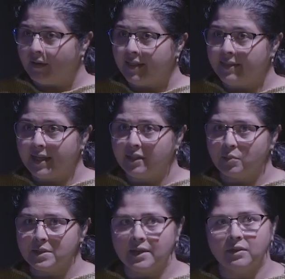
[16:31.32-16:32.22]
And then there
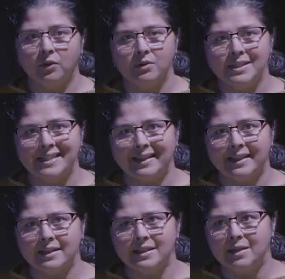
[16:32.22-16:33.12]
was a third set
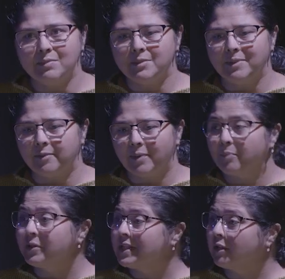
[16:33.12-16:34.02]
that seemed to be
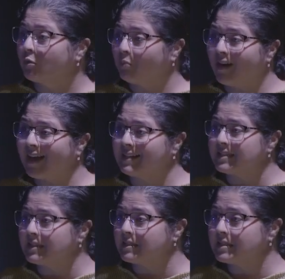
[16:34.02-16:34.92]
about particular
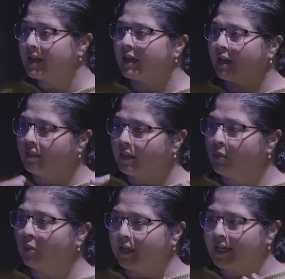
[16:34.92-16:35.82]
practices, like they
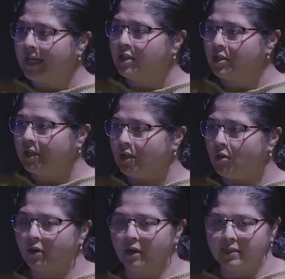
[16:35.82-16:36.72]
were engaging in
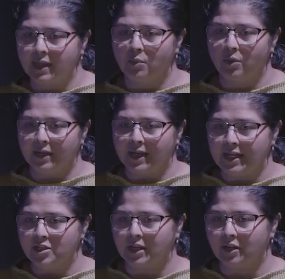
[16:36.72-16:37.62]
yoga, they were
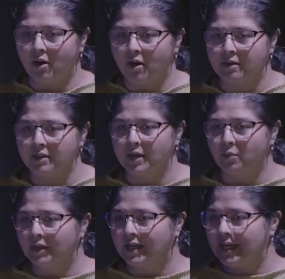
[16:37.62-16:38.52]
engaging in art, they
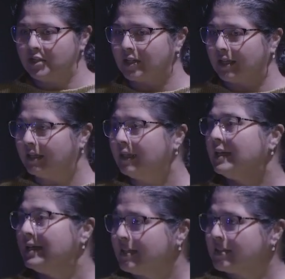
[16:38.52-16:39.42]
were engaging in
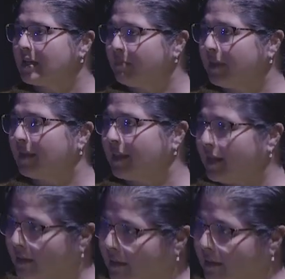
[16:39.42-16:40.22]
something that